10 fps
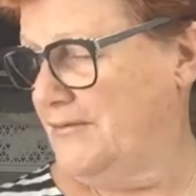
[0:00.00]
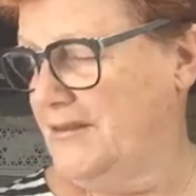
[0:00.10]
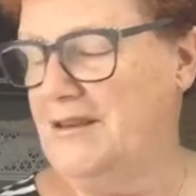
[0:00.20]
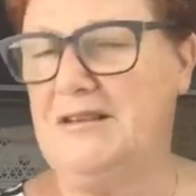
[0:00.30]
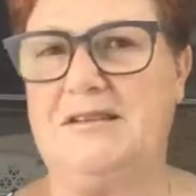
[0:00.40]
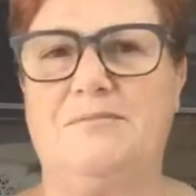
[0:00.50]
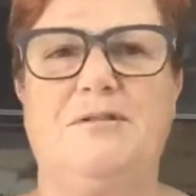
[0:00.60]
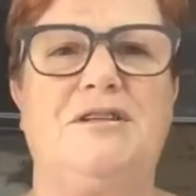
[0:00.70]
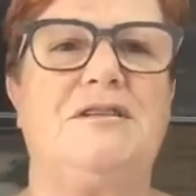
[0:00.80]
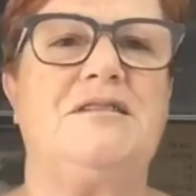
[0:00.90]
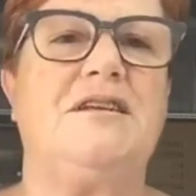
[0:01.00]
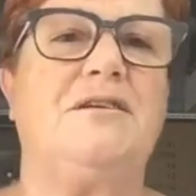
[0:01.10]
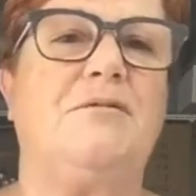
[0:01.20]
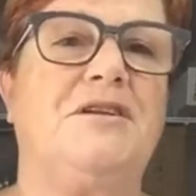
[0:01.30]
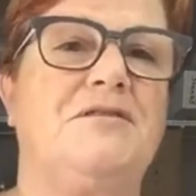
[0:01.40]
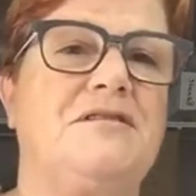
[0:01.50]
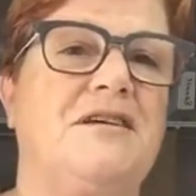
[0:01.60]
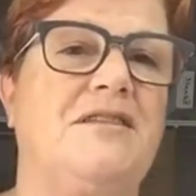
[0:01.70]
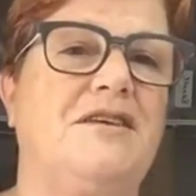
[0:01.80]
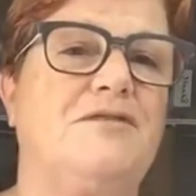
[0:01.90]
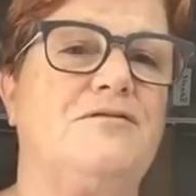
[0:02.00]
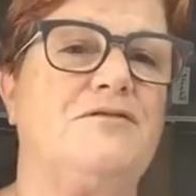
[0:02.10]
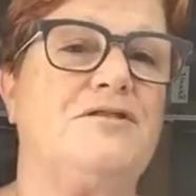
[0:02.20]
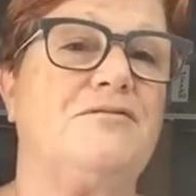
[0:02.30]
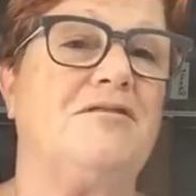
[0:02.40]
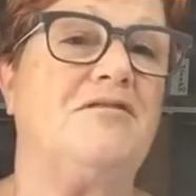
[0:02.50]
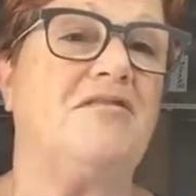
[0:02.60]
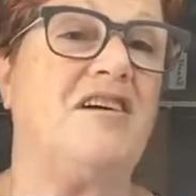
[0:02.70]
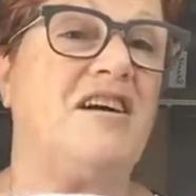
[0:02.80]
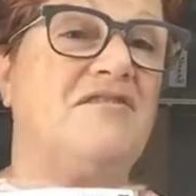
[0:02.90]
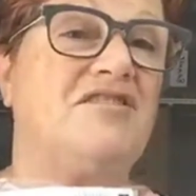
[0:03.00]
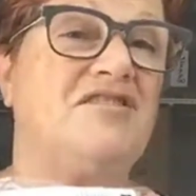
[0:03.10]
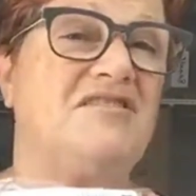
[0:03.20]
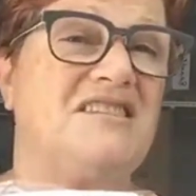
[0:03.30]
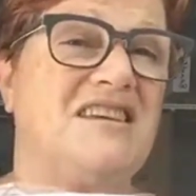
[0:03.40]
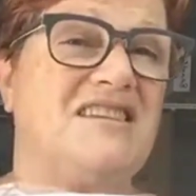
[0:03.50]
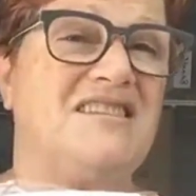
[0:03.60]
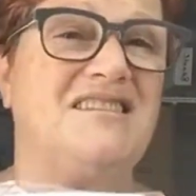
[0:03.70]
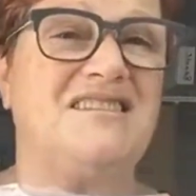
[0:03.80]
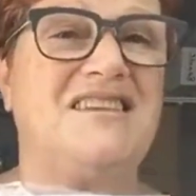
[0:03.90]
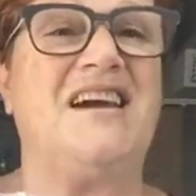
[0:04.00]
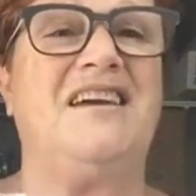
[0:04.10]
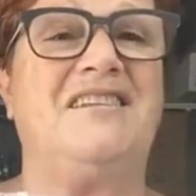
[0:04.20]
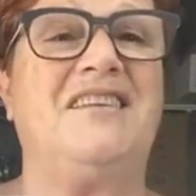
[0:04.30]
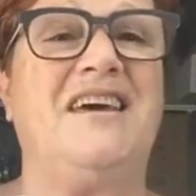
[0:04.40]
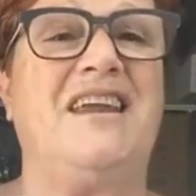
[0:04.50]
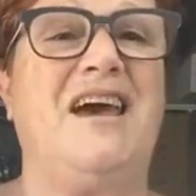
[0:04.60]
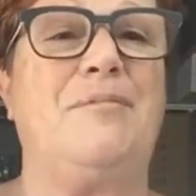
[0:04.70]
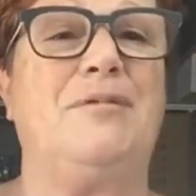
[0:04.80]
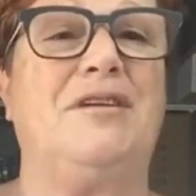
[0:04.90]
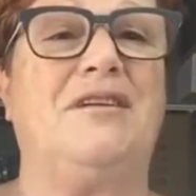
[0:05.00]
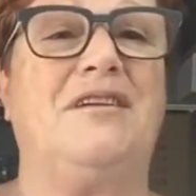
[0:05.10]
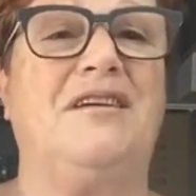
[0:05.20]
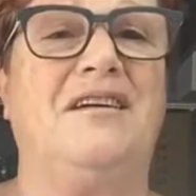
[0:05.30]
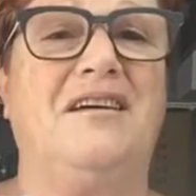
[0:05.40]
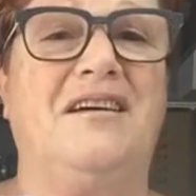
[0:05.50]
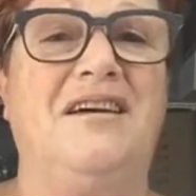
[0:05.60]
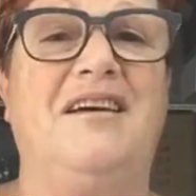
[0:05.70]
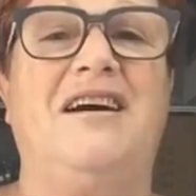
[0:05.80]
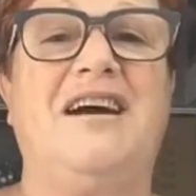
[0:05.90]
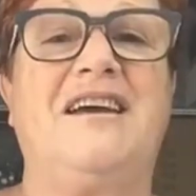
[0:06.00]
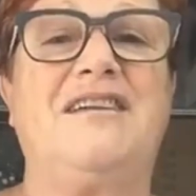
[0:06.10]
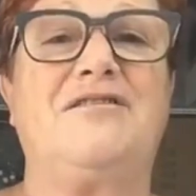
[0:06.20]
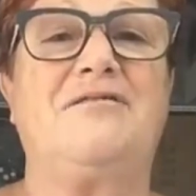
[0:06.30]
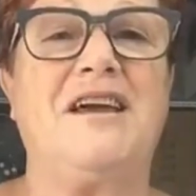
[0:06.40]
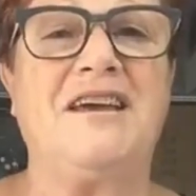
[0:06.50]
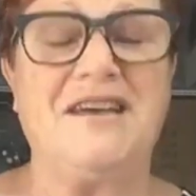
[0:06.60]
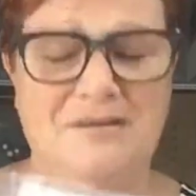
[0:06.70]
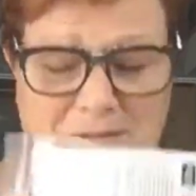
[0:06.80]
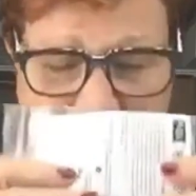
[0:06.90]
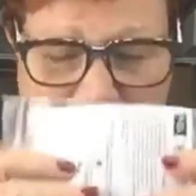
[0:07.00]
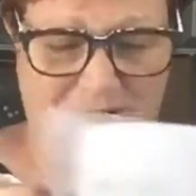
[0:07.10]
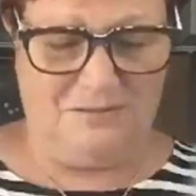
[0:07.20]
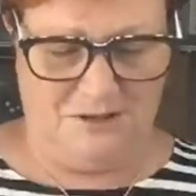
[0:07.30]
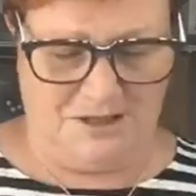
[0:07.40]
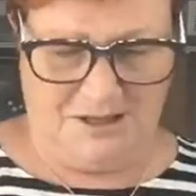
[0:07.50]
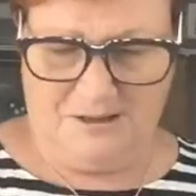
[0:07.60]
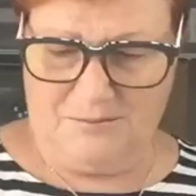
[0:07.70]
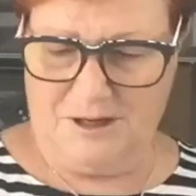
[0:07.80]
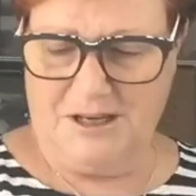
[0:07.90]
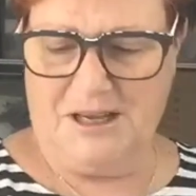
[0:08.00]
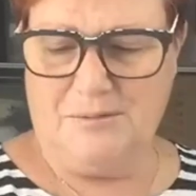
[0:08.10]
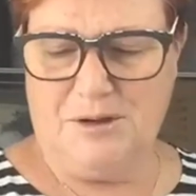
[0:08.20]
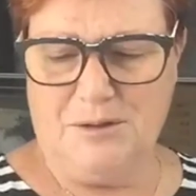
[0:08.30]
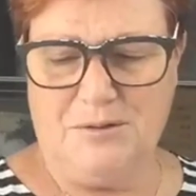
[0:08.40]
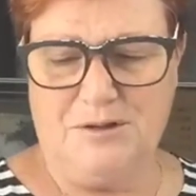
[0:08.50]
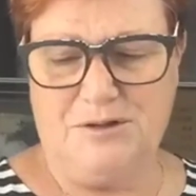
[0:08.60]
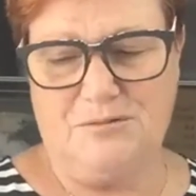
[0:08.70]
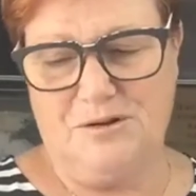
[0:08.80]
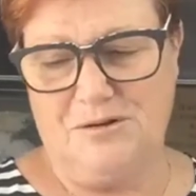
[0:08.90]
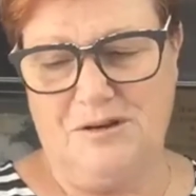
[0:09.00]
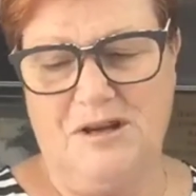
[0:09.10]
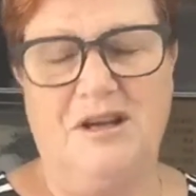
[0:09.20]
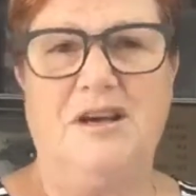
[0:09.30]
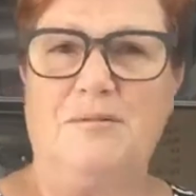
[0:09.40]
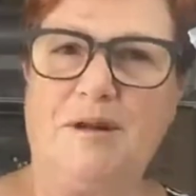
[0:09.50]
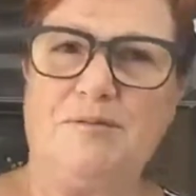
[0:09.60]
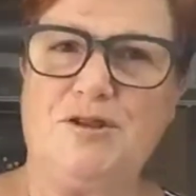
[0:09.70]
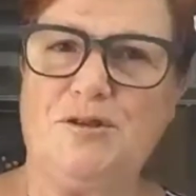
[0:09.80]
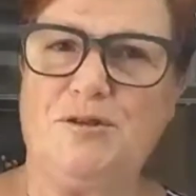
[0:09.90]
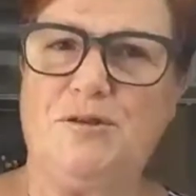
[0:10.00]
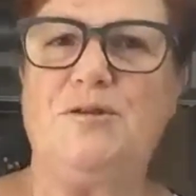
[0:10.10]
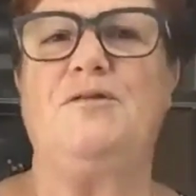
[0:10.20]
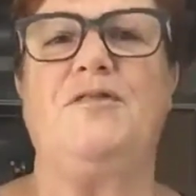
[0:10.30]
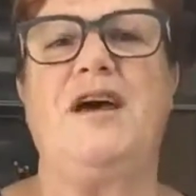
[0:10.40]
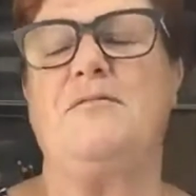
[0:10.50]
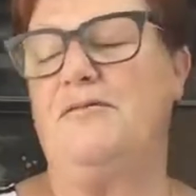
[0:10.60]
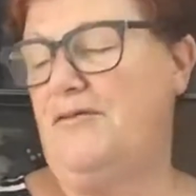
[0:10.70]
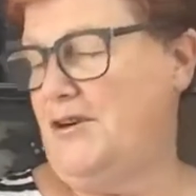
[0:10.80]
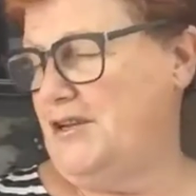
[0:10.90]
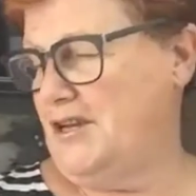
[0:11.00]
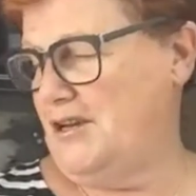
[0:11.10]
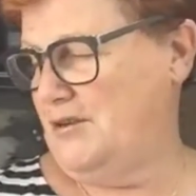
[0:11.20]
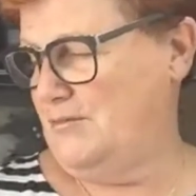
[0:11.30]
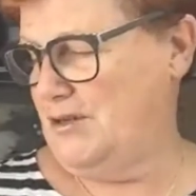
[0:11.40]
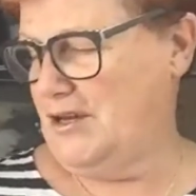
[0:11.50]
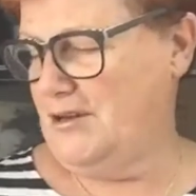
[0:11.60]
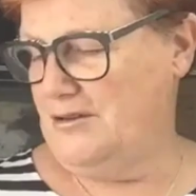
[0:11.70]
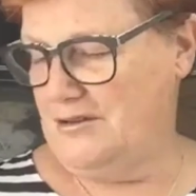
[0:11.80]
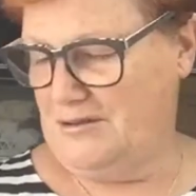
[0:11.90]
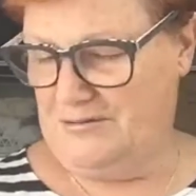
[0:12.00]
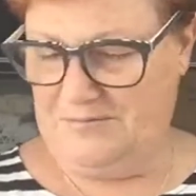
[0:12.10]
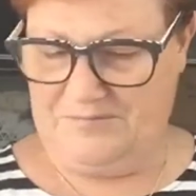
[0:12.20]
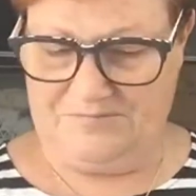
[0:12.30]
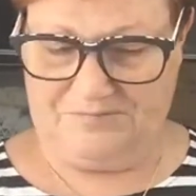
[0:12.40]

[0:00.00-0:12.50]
at me for this, but does anyone else get their orders wrong? I have 2 sets of this. How did that happen? I get cranky at myself when I get my orders wrong, but I'm sure they will find a home to go to.